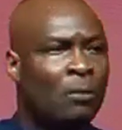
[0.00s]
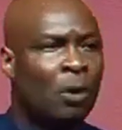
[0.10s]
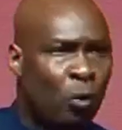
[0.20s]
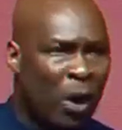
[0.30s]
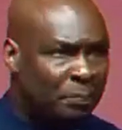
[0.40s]

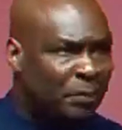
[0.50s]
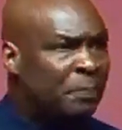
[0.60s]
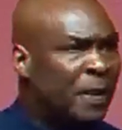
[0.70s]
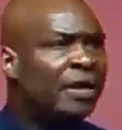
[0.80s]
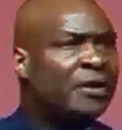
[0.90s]
We are
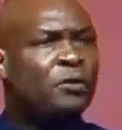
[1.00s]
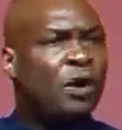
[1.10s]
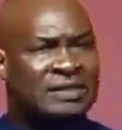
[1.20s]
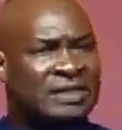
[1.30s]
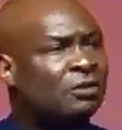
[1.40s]
preparing for
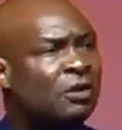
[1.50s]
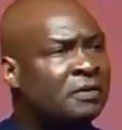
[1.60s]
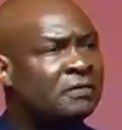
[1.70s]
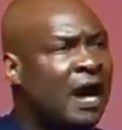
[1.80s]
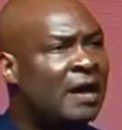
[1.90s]
a sound of
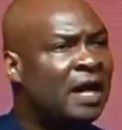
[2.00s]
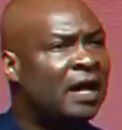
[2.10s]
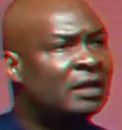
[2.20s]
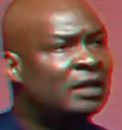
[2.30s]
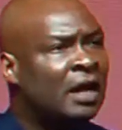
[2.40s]

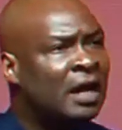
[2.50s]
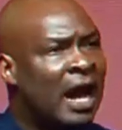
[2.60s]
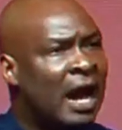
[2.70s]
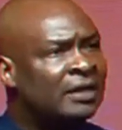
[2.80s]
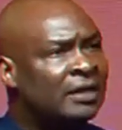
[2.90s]
revival,
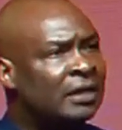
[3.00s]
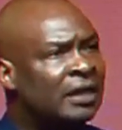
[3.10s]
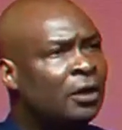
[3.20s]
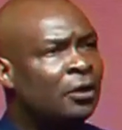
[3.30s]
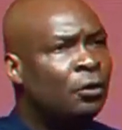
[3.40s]
and
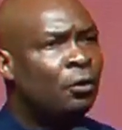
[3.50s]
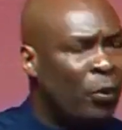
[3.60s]
we